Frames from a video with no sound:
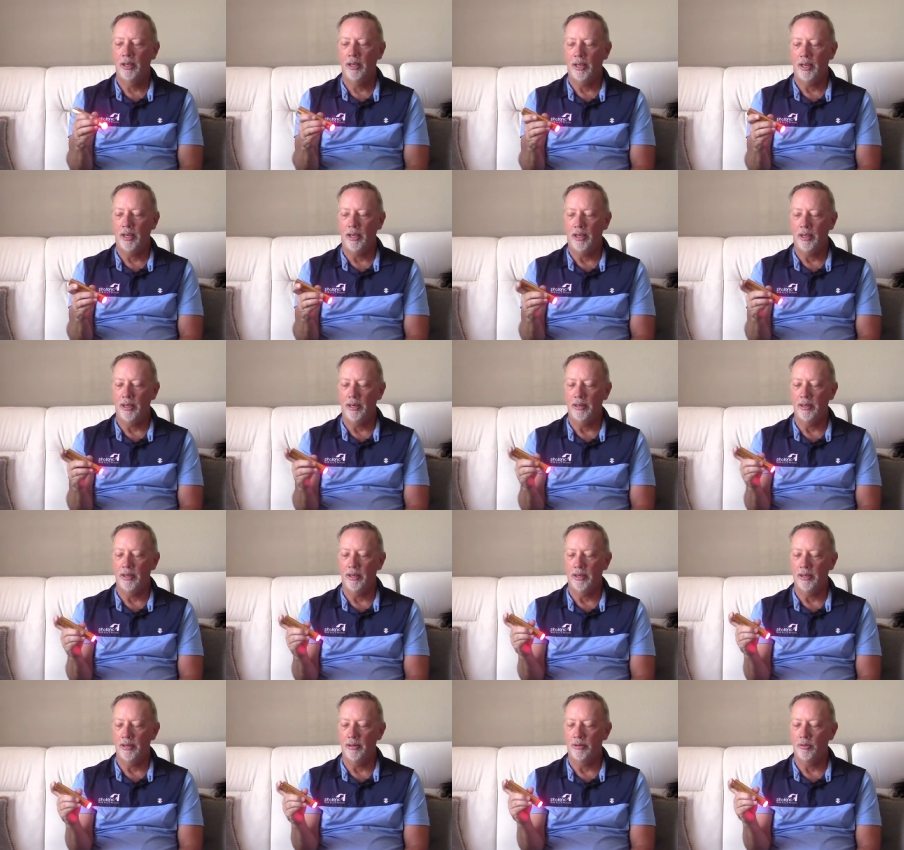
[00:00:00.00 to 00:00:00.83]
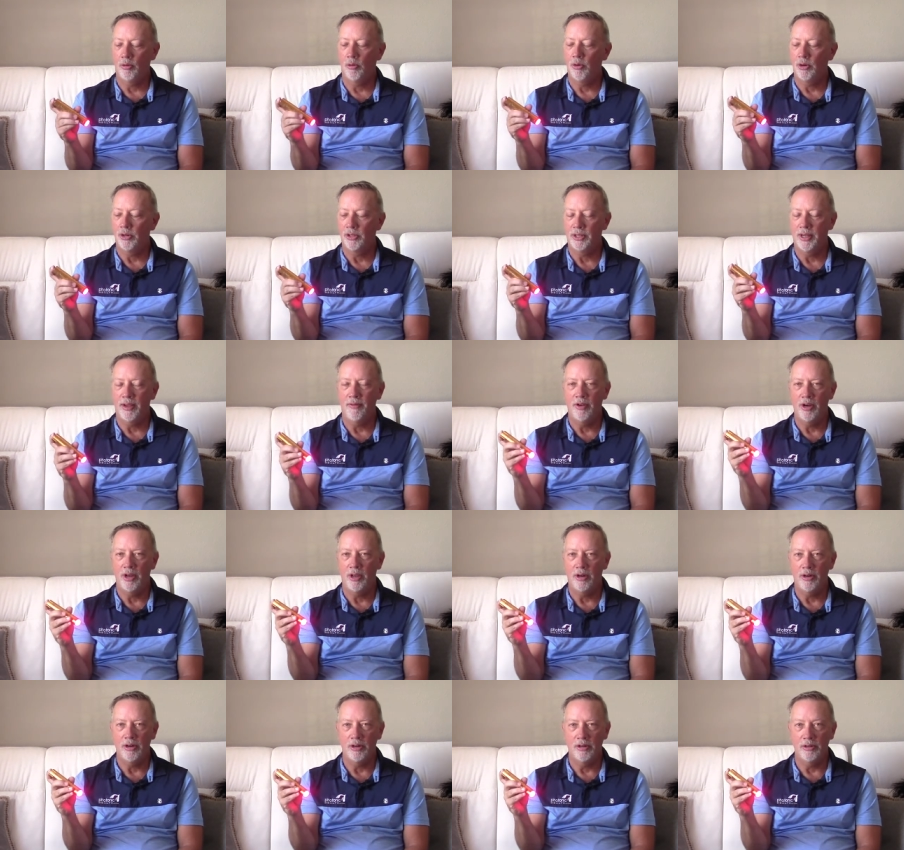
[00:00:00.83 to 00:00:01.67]
and uh, or
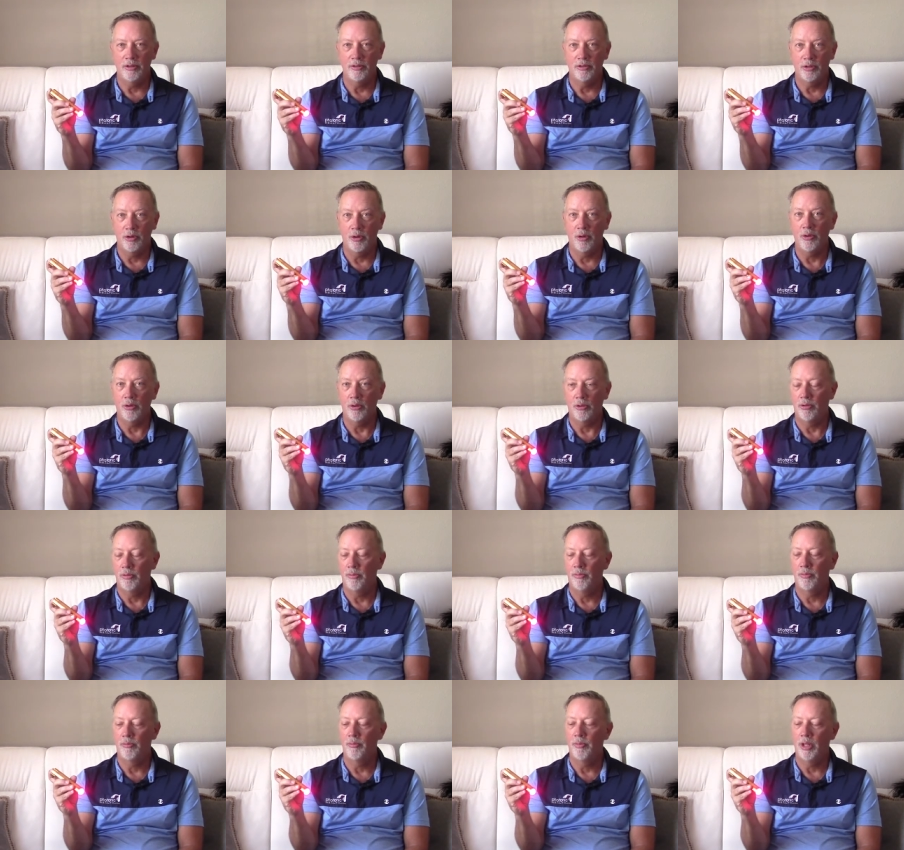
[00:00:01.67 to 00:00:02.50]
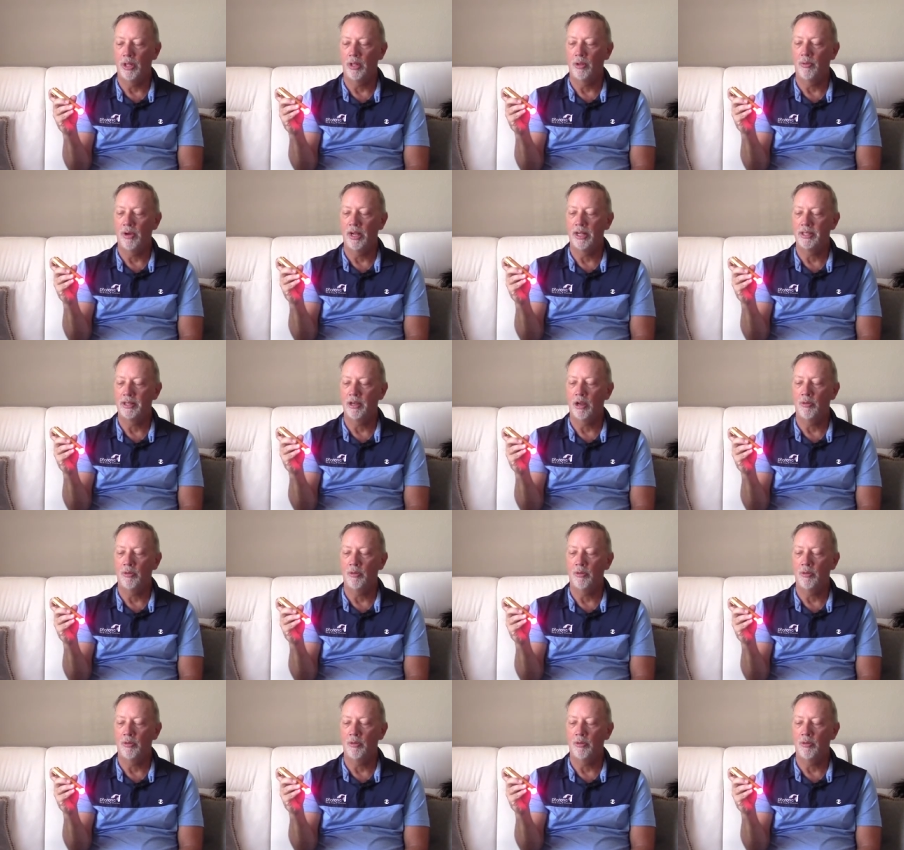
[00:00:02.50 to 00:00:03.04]
700 total milliwatts